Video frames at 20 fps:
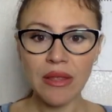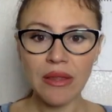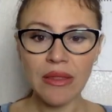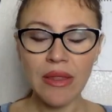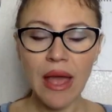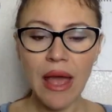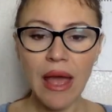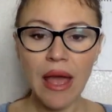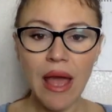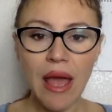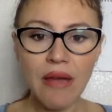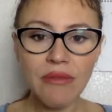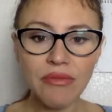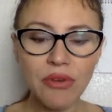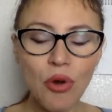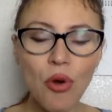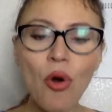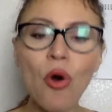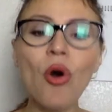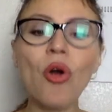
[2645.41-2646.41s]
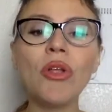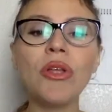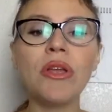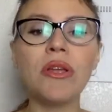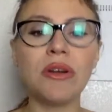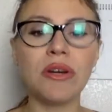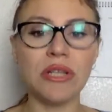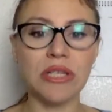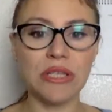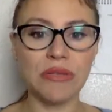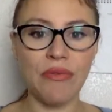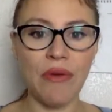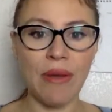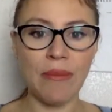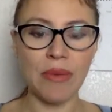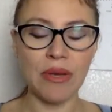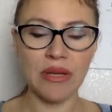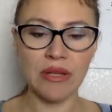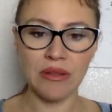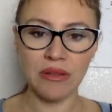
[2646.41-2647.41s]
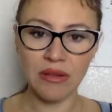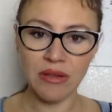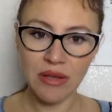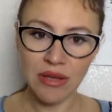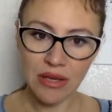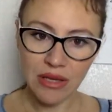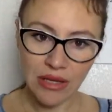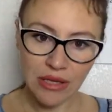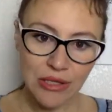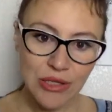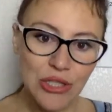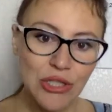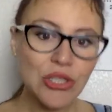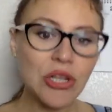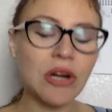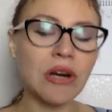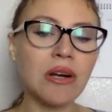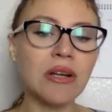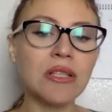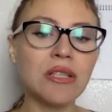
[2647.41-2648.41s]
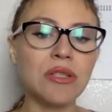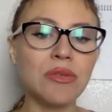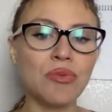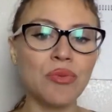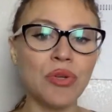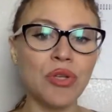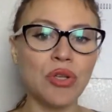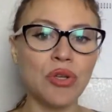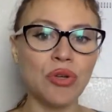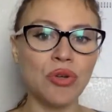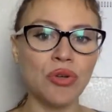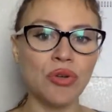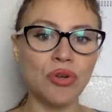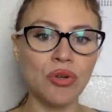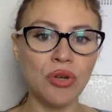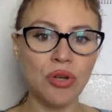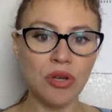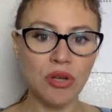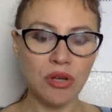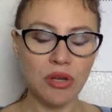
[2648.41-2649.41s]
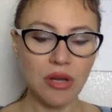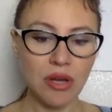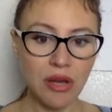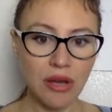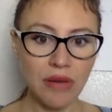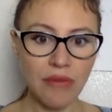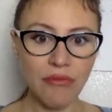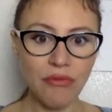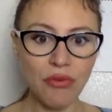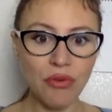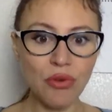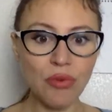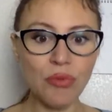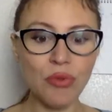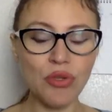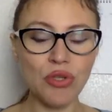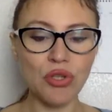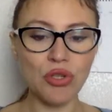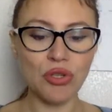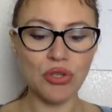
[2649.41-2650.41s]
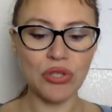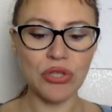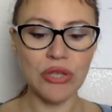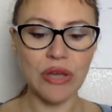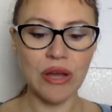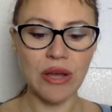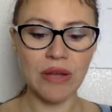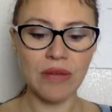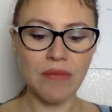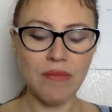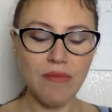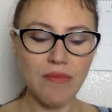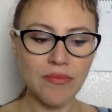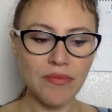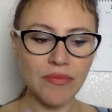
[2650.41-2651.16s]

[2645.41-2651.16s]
The whole year is feminine. It starts with you, full moon in your sign.